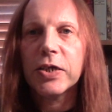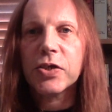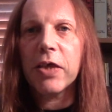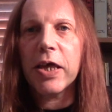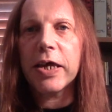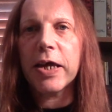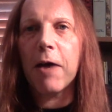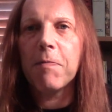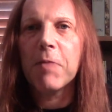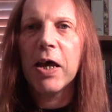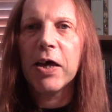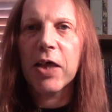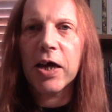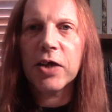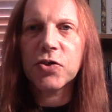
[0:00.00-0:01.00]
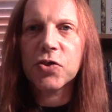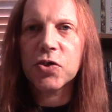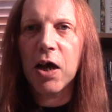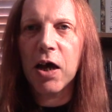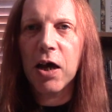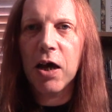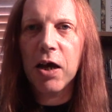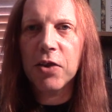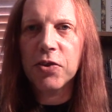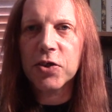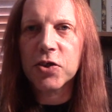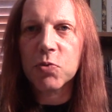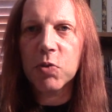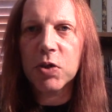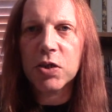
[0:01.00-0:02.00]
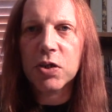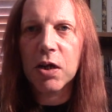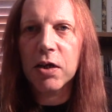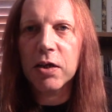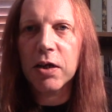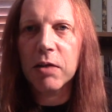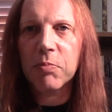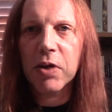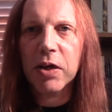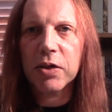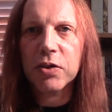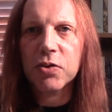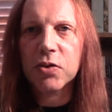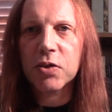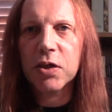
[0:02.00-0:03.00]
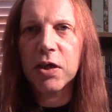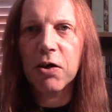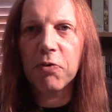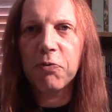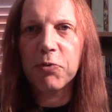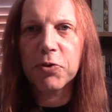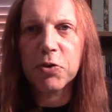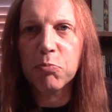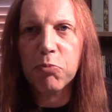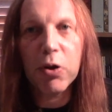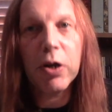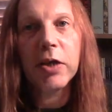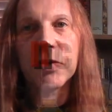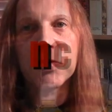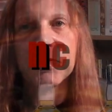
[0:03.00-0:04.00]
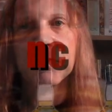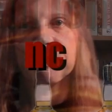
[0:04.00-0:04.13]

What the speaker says: there you go. That's this week's lineup. Let's kick off with some Brilliance.